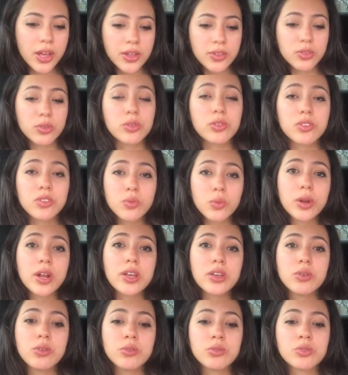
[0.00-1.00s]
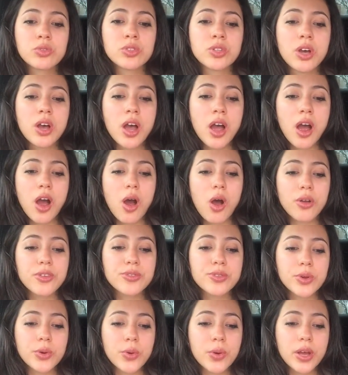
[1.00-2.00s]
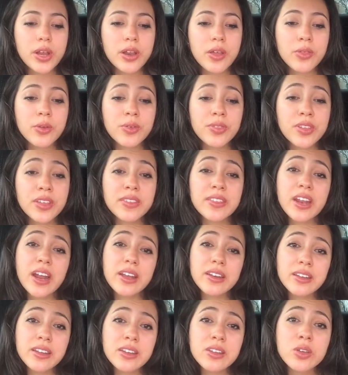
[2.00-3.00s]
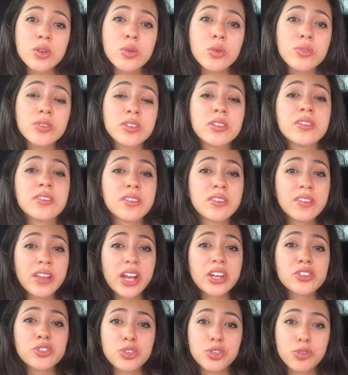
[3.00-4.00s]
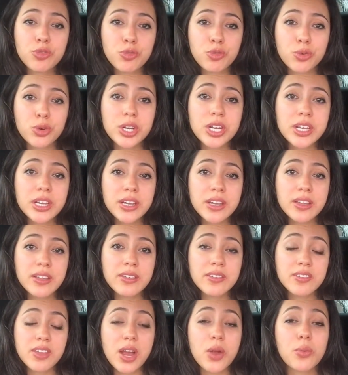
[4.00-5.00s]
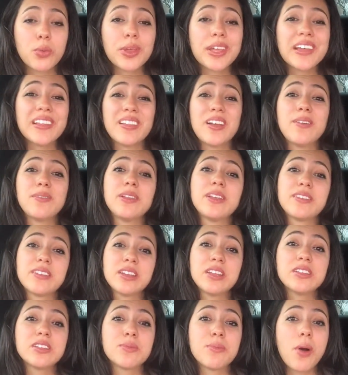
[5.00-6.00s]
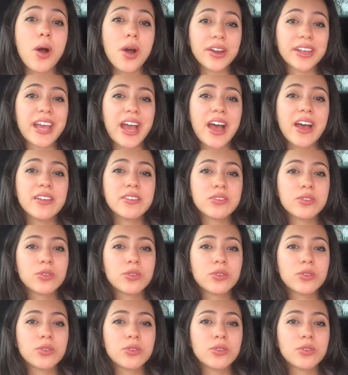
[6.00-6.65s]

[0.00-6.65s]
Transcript: So this is what I used. Also, another thing that I did use, and this is actually free, is I really love listening to podcasts.